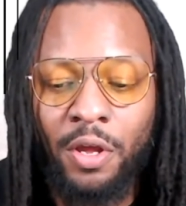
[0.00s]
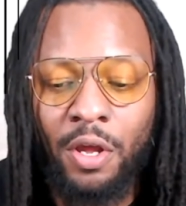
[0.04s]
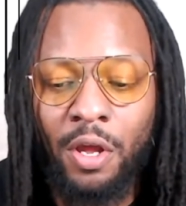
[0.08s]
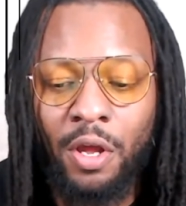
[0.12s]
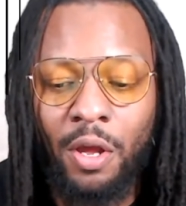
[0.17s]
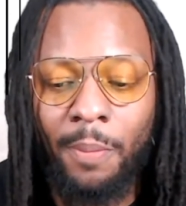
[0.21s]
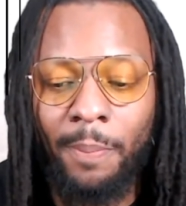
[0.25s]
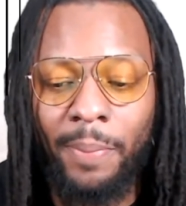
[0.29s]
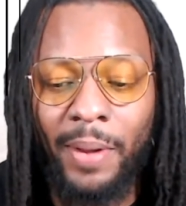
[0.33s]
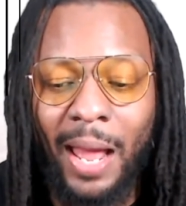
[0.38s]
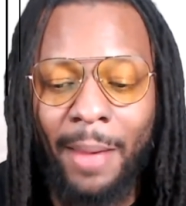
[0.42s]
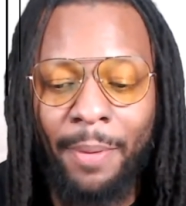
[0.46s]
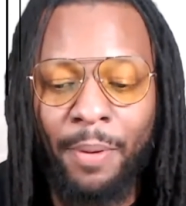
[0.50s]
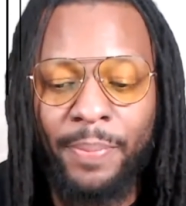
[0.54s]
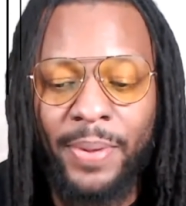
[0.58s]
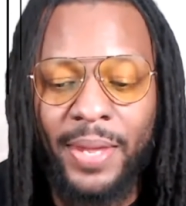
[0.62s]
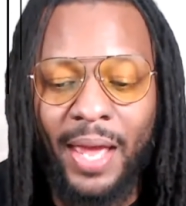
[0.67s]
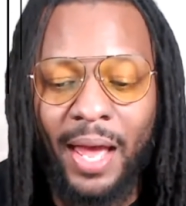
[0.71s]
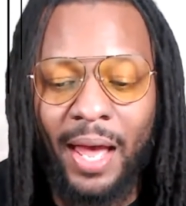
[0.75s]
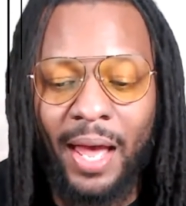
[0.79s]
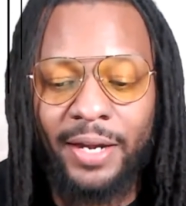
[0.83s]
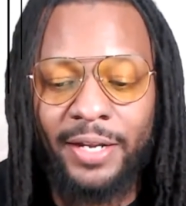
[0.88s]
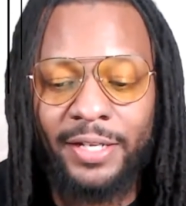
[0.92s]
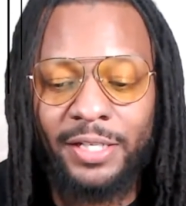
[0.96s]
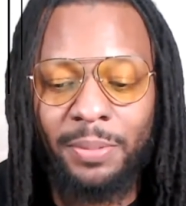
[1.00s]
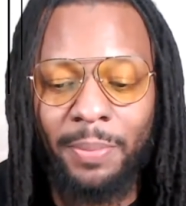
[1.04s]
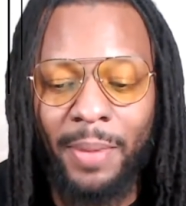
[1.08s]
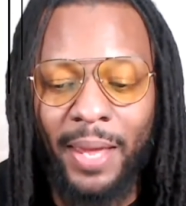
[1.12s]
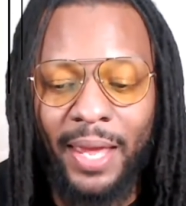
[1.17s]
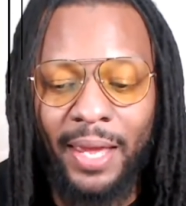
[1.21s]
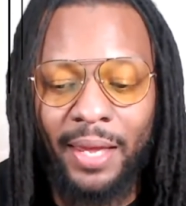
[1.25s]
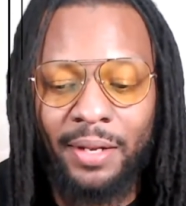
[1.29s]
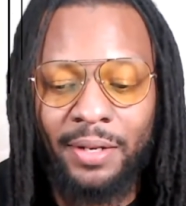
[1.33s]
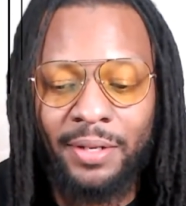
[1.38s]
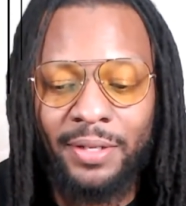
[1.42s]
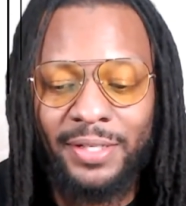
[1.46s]
But I'm going to be honest,
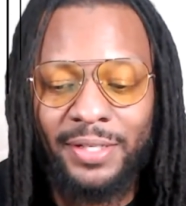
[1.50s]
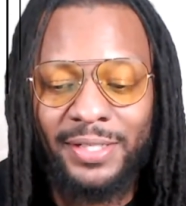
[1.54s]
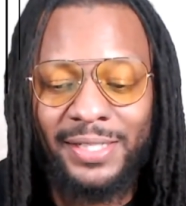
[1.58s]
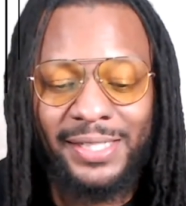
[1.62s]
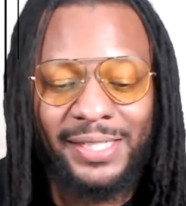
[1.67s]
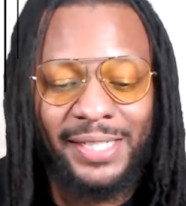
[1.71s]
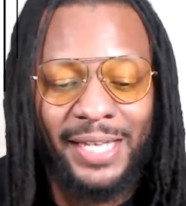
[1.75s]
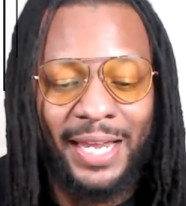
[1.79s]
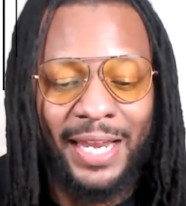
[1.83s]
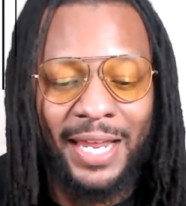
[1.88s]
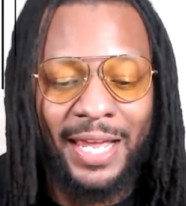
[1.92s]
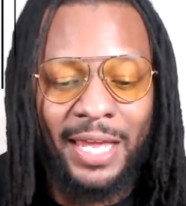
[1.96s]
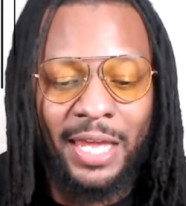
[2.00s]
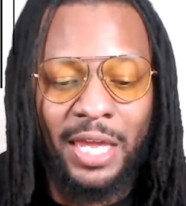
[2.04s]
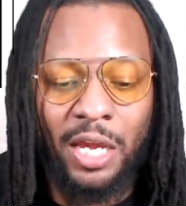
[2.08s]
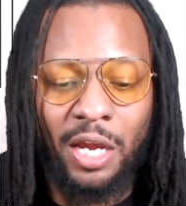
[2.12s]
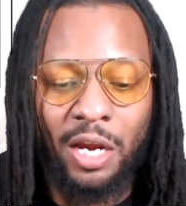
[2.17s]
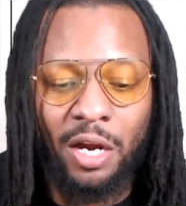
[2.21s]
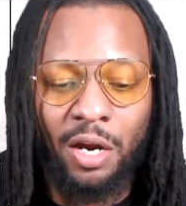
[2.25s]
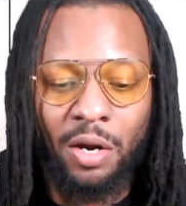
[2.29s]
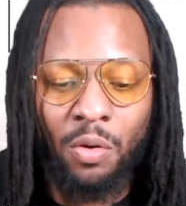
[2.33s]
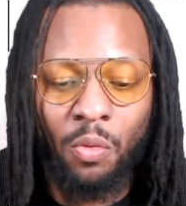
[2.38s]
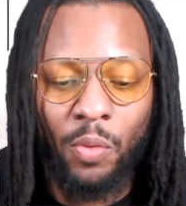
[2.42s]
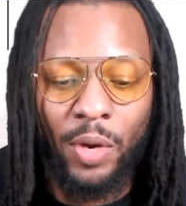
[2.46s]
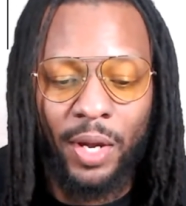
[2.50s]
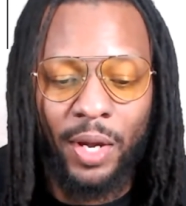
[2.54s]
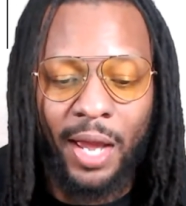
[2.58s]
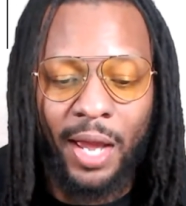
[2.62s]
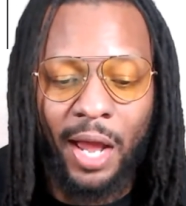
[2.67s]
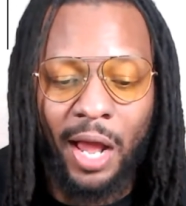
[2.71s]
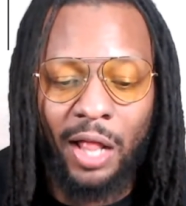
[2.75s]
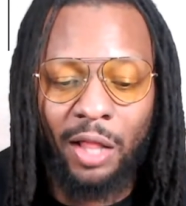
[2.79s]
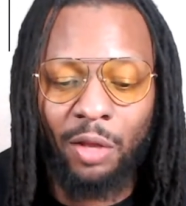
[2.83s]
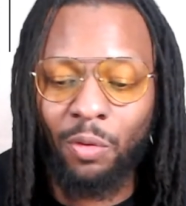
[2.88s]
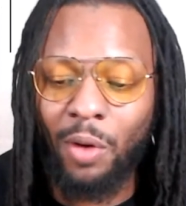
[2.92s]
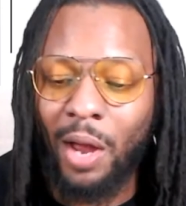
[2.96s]
man. Sitting here with
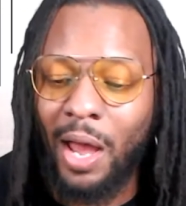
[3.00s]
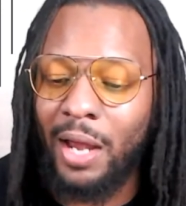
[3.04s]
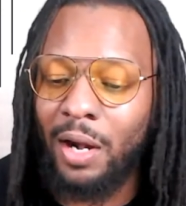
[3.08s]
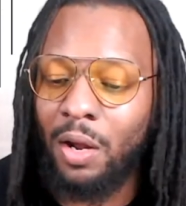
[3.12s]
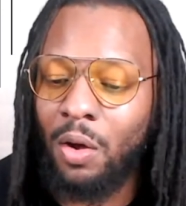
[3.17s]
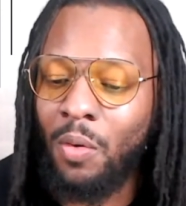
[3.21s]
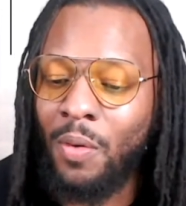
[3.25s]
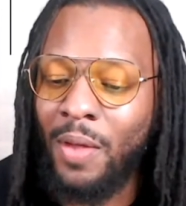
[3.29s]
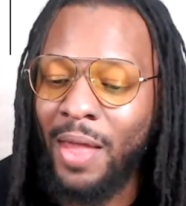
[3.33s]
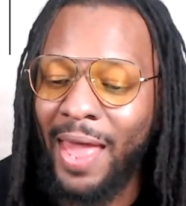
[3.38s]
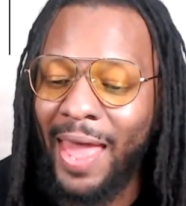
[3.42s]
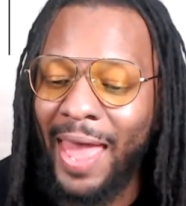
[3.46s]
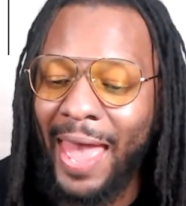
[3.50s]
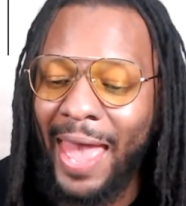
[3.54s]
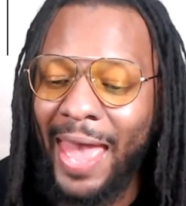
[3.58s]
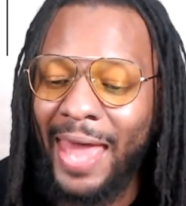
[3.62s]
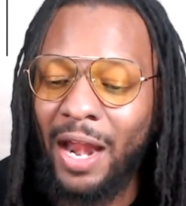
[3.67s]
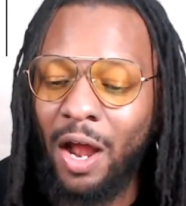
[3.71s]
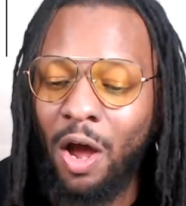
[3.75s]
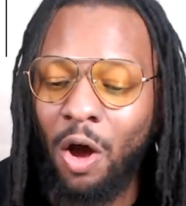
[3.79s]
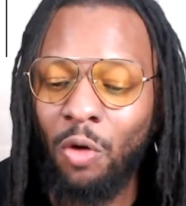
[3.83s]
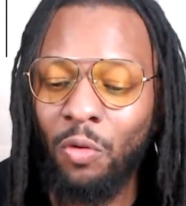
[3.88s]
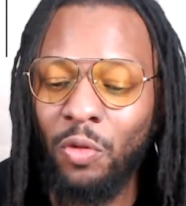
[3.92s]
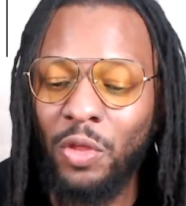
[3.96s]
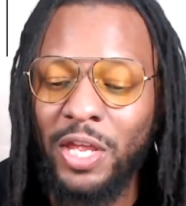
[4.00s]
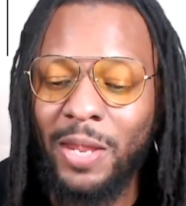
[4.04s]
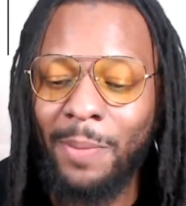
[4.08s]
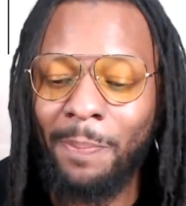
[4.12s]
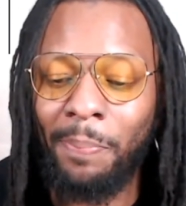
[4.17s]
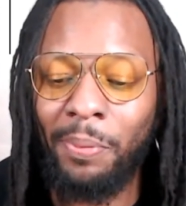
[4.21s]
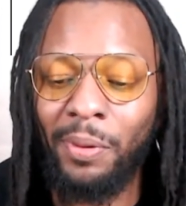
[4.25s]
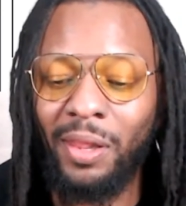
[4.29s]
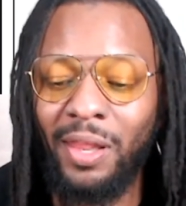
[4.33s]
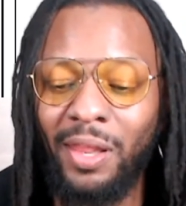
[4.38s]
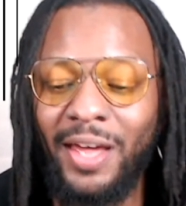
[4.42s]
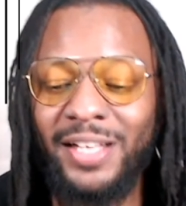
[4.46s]
Colorado at only
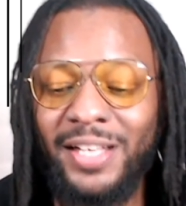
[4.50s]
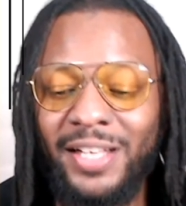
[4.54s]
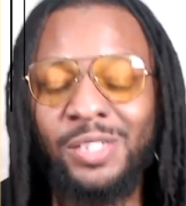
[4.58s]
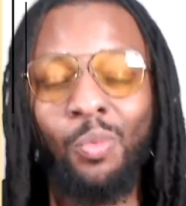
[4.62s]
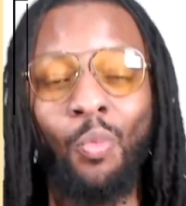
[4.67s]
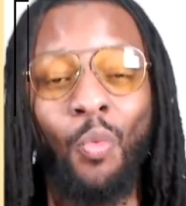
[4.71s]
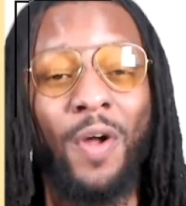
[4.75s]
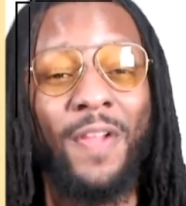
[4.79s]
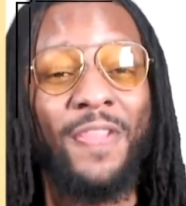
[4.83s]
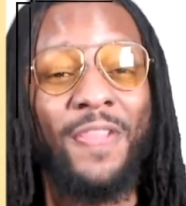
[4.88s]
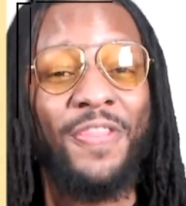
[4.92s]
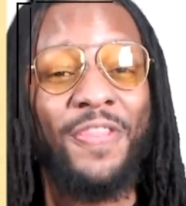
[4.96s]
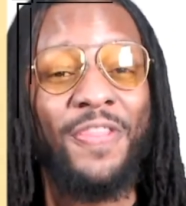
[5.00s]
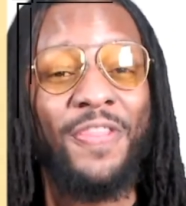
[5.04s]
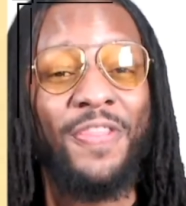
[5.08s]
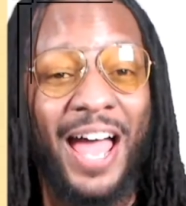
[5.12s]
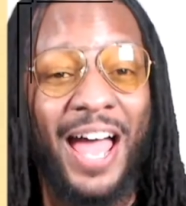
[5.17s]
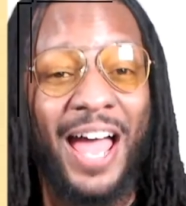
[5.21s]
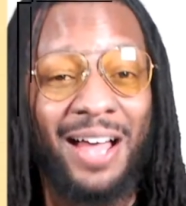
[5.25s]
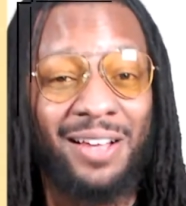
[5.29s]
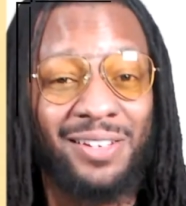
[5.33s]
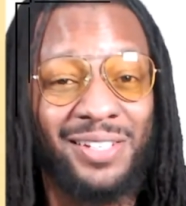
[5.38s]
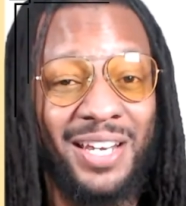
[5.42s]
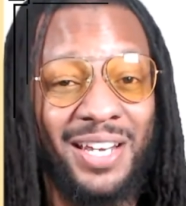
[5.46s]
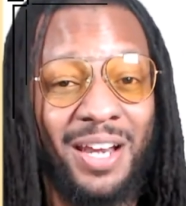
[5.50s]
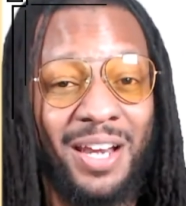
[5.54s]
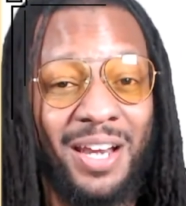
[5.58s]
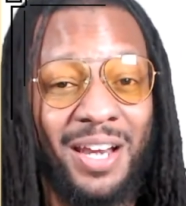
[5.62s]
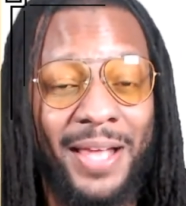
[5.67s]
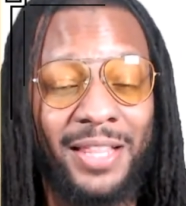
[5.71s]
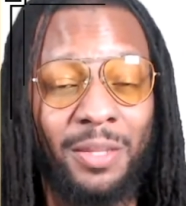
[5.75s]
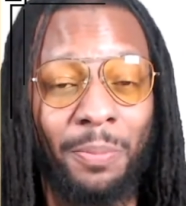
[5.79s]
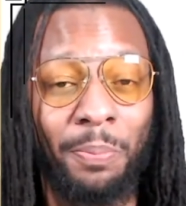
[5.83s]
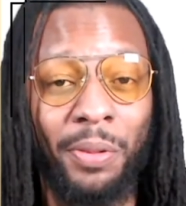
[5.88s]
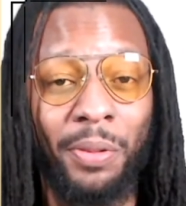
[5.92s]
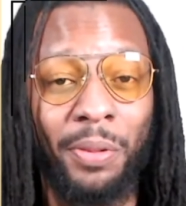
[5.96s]
plus 1,000 to
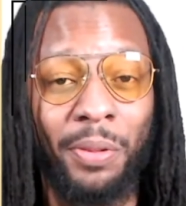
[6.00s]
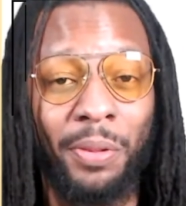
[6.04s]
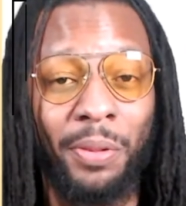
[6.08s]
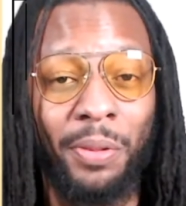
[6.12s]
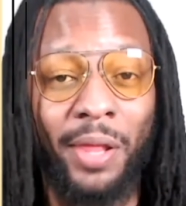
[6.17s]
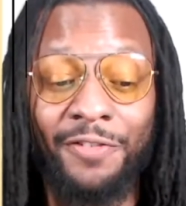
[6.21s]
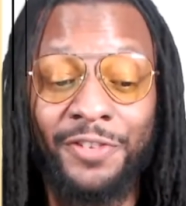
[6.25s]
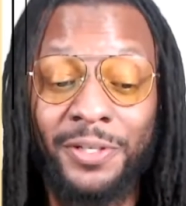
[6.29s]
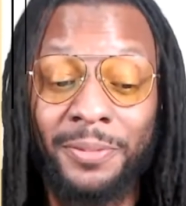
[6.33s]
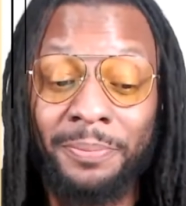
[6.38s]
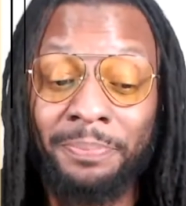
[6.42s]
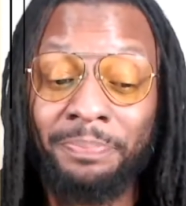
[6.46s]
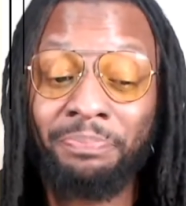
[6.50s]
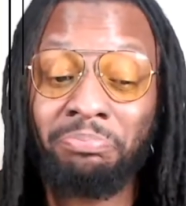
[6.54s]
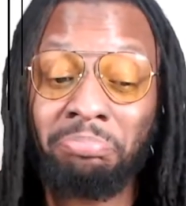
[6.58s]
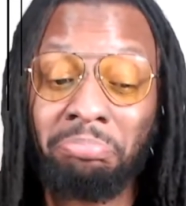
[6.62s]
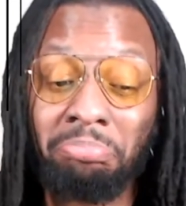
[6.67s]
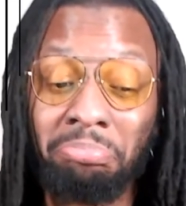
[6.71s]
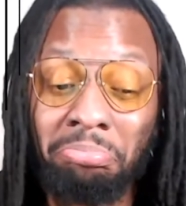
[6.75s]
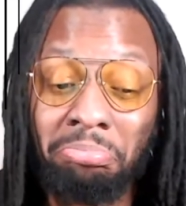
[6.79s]
make the playoffs,